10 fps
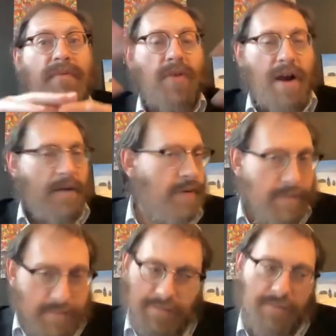
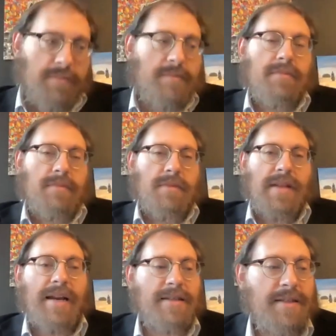forever,
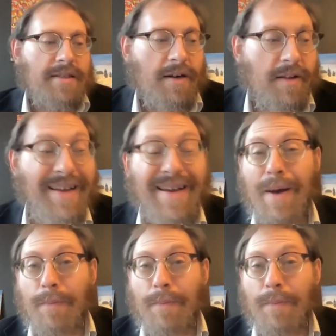not necessarily.